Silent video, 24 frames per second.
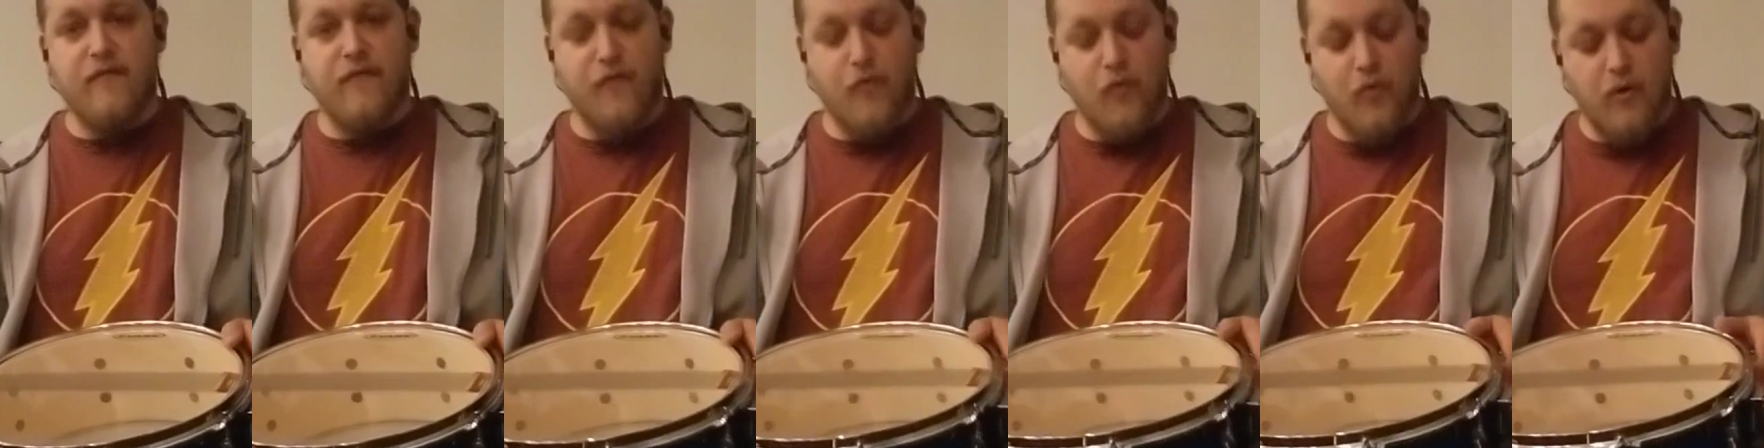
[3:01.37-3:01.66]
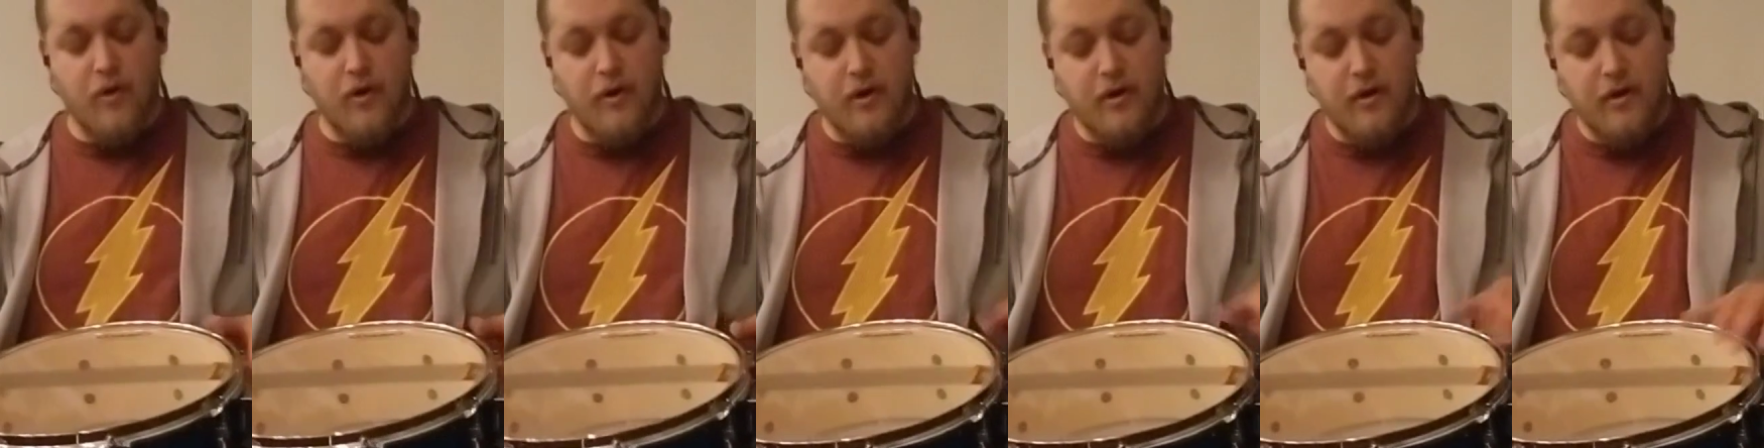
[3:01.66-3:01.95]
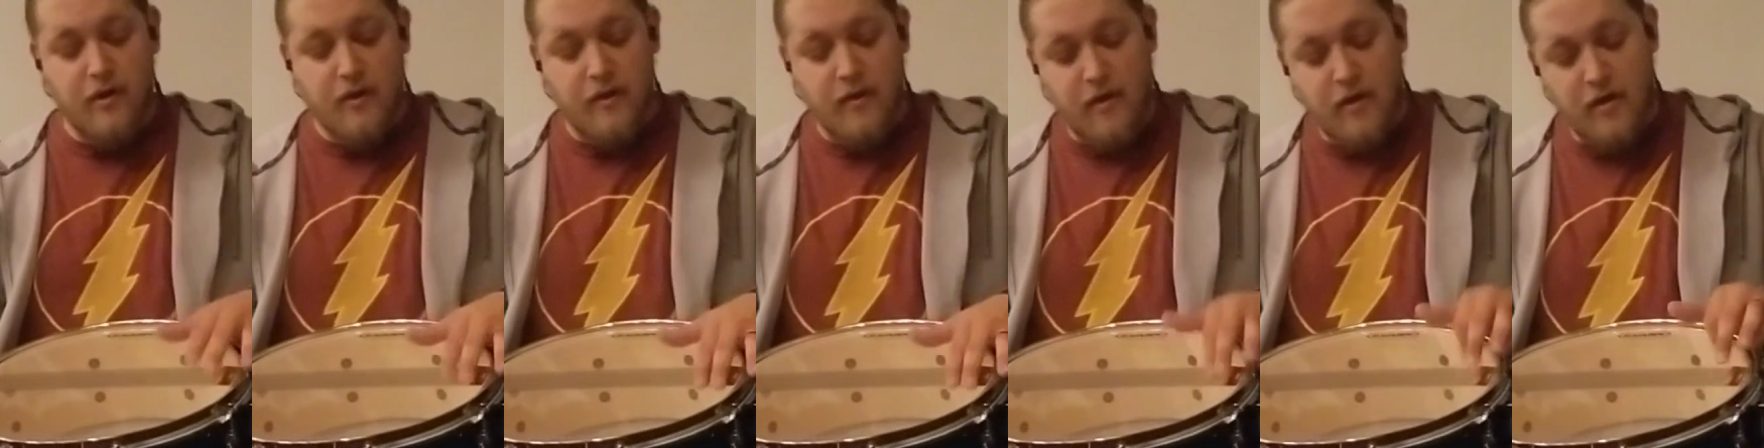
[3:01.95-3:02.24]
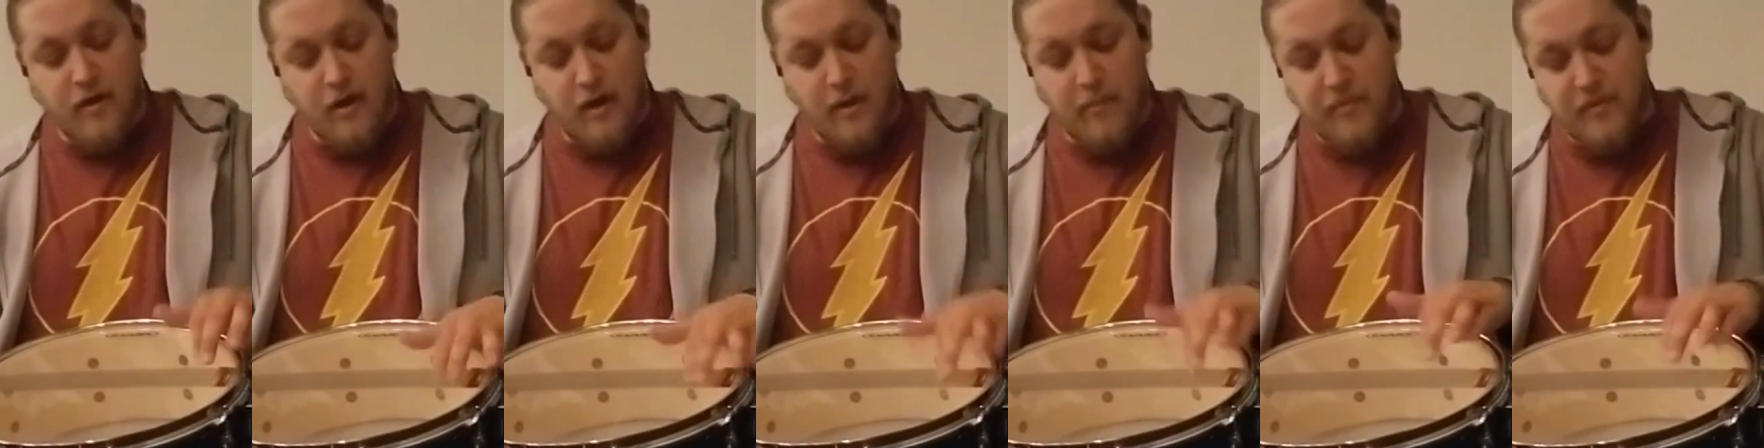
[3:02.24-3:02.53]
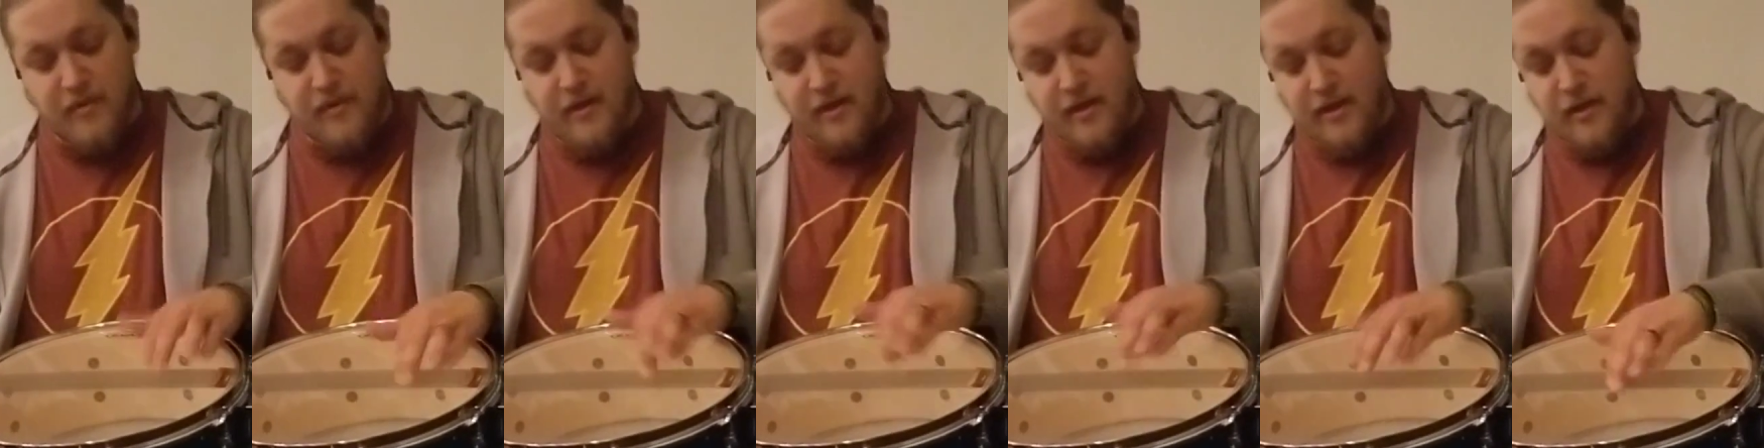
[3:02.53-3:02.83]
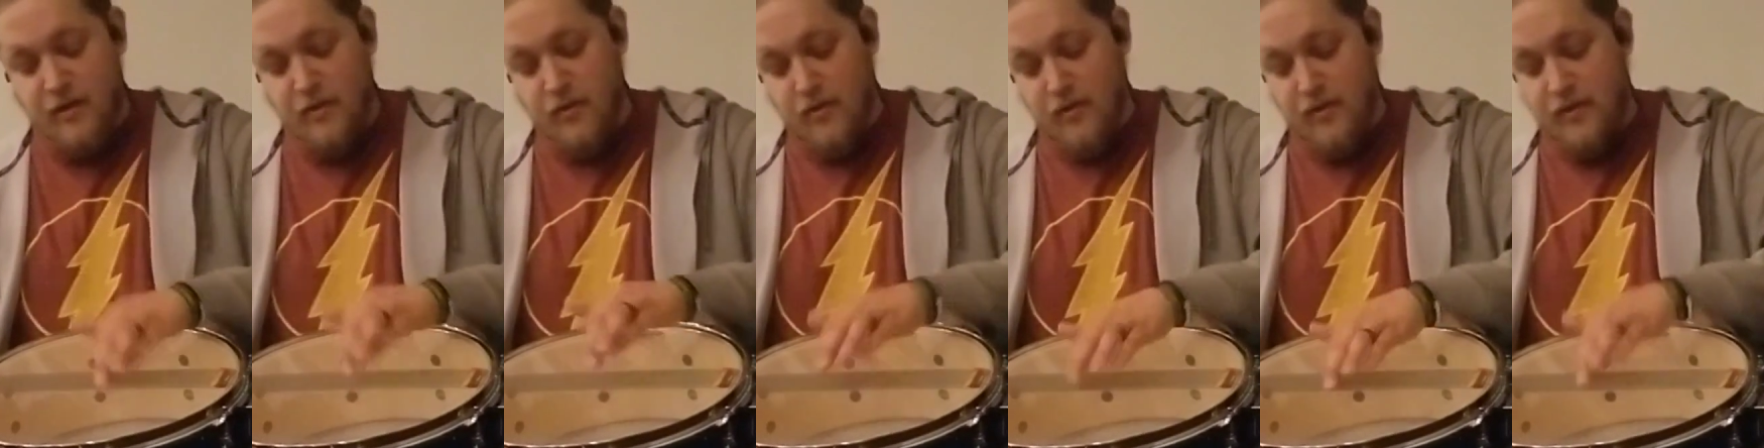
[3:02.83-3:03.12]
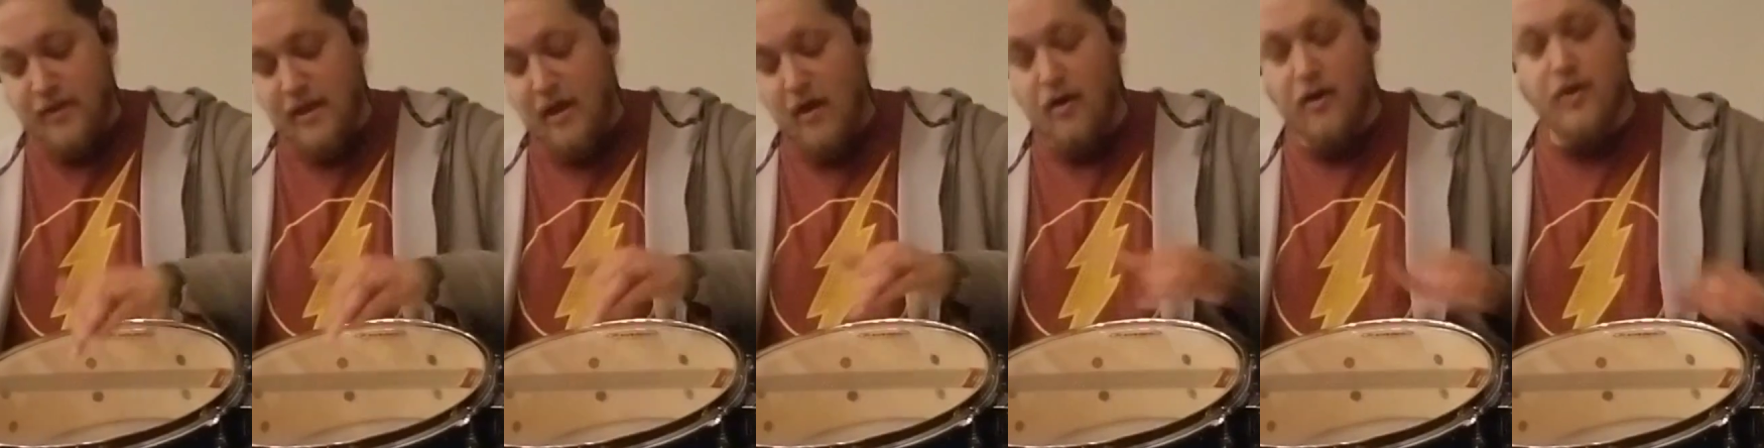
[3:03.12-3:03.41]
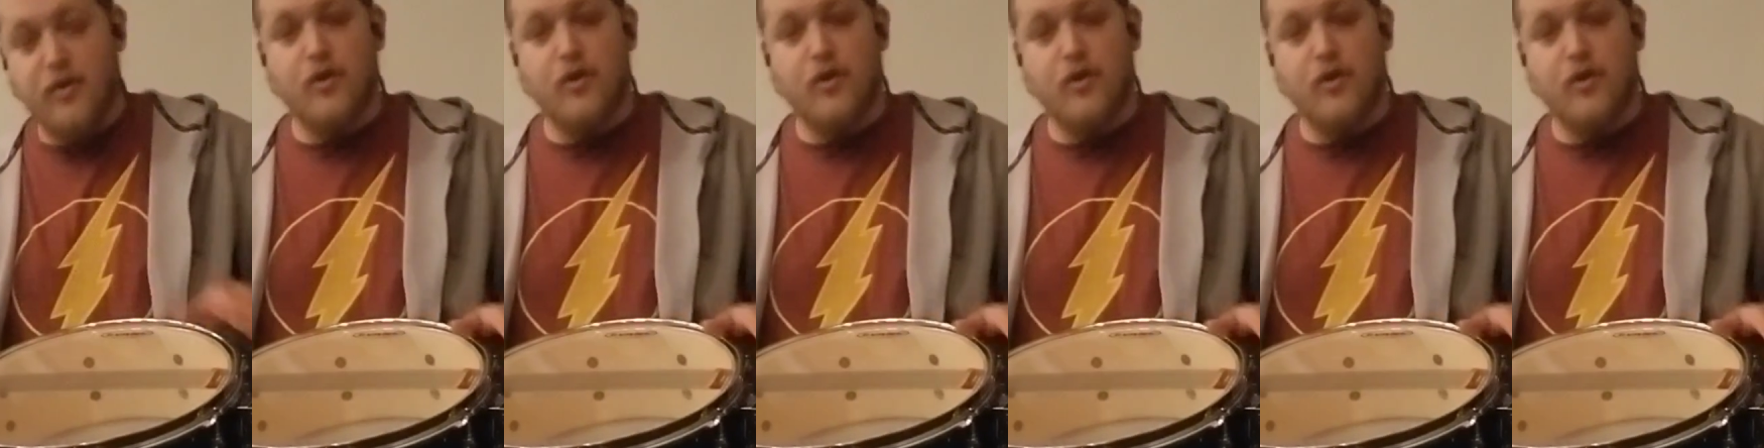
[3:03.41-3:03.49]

for a particular sound,